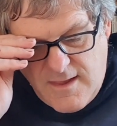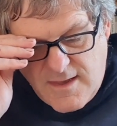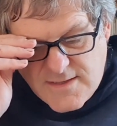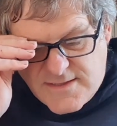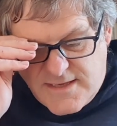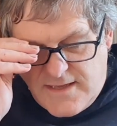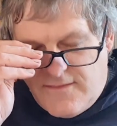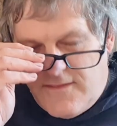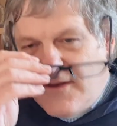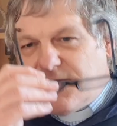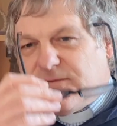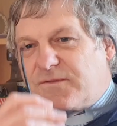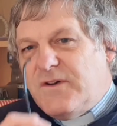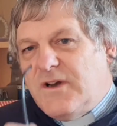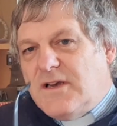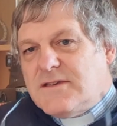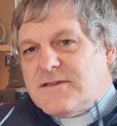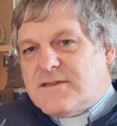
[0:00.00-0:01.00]
See, these
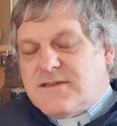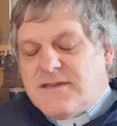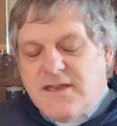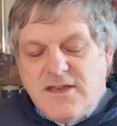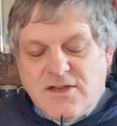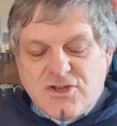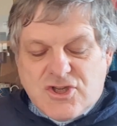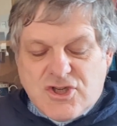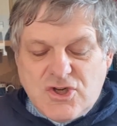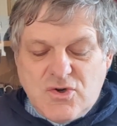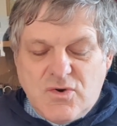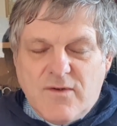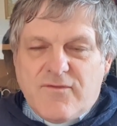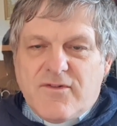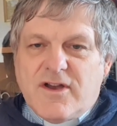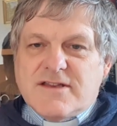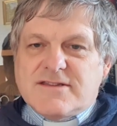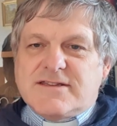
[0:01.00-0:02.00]
first two
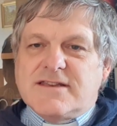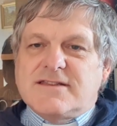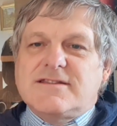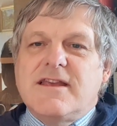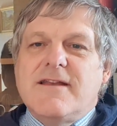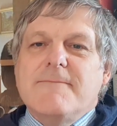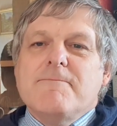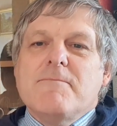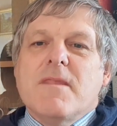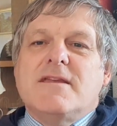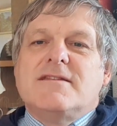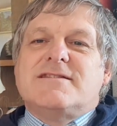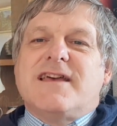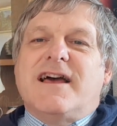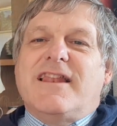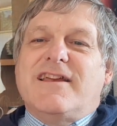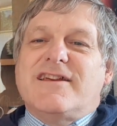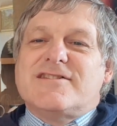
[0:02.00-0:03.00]
verses
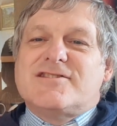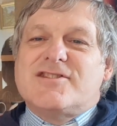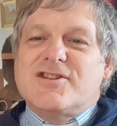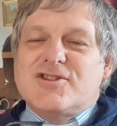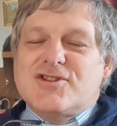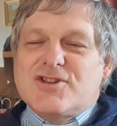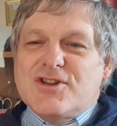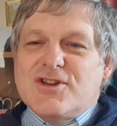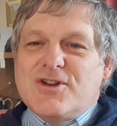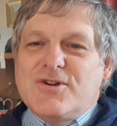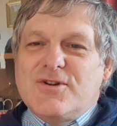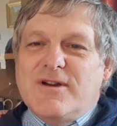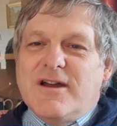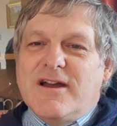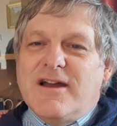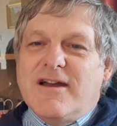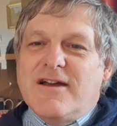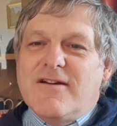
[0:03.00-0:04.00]
tell us
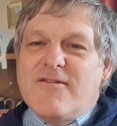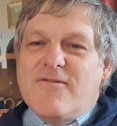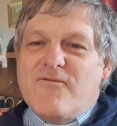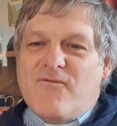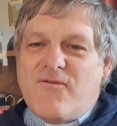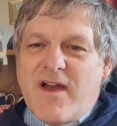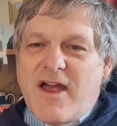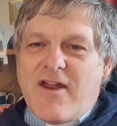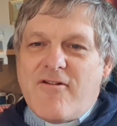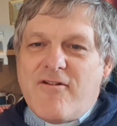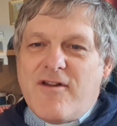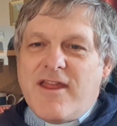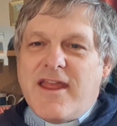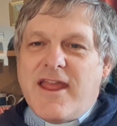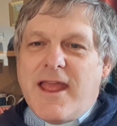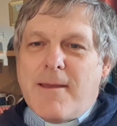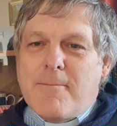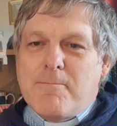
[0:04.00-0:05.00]
two
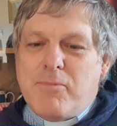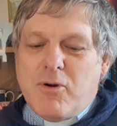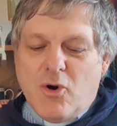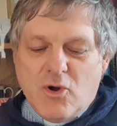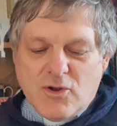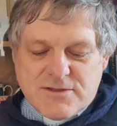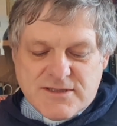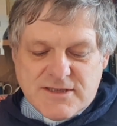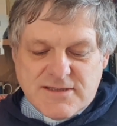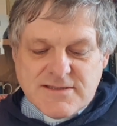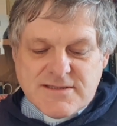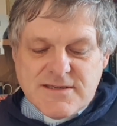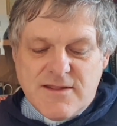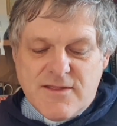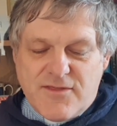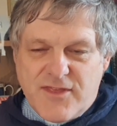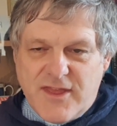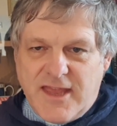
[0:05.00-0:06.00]
very important
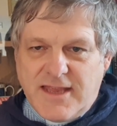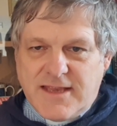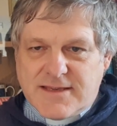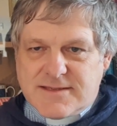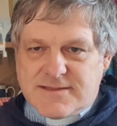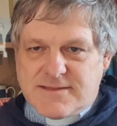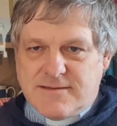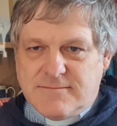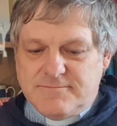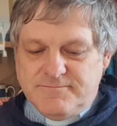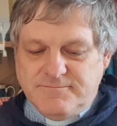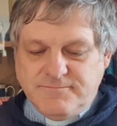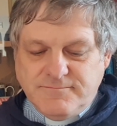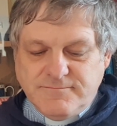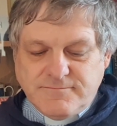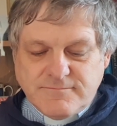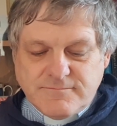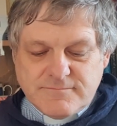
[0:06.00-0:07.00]
things.
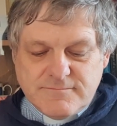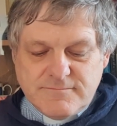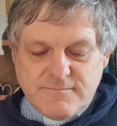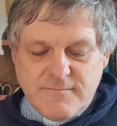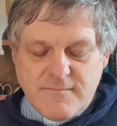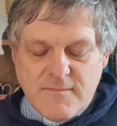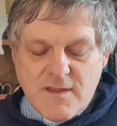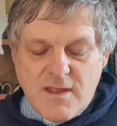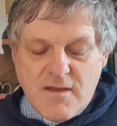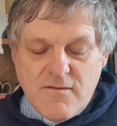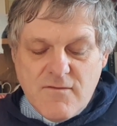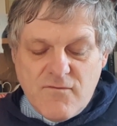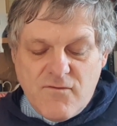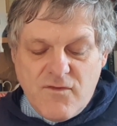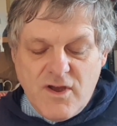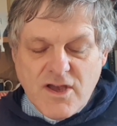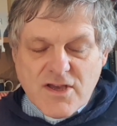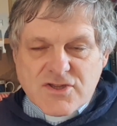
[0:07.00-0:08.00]

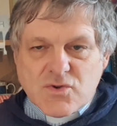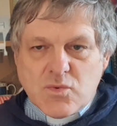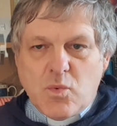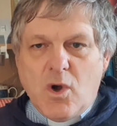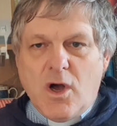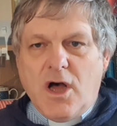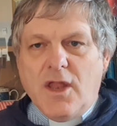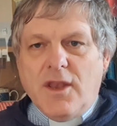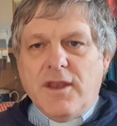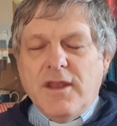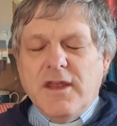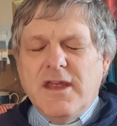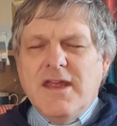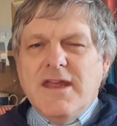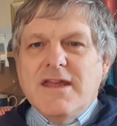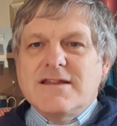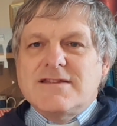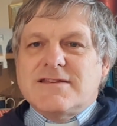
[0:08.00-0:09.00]
Verse 1
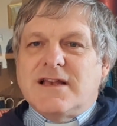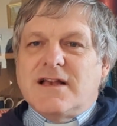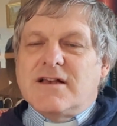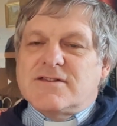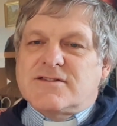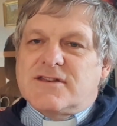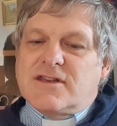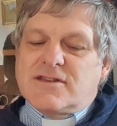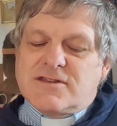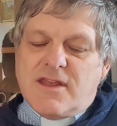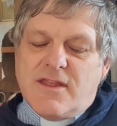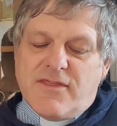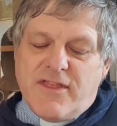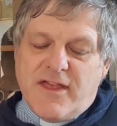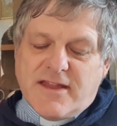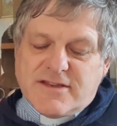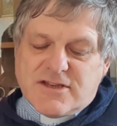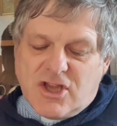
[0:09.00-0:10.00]
tells us
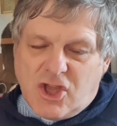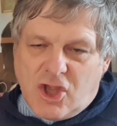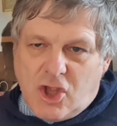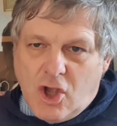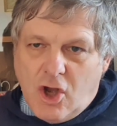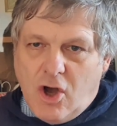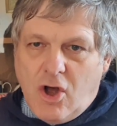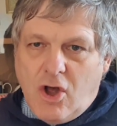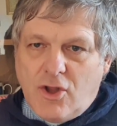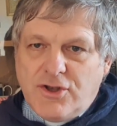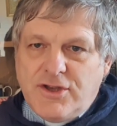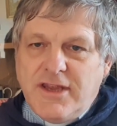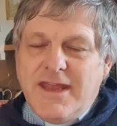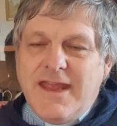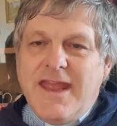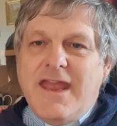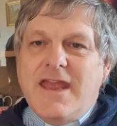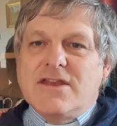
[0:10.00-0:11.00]
that God
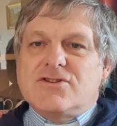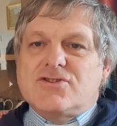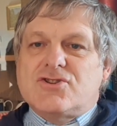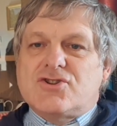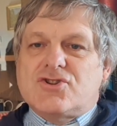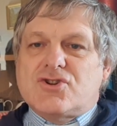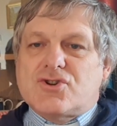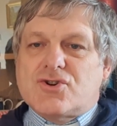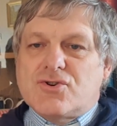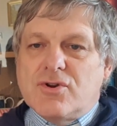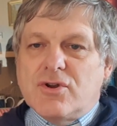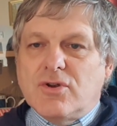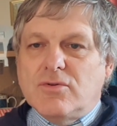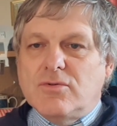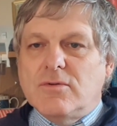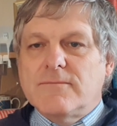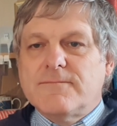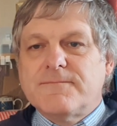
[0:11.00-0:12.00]
is
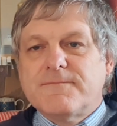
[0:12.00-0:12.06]
true.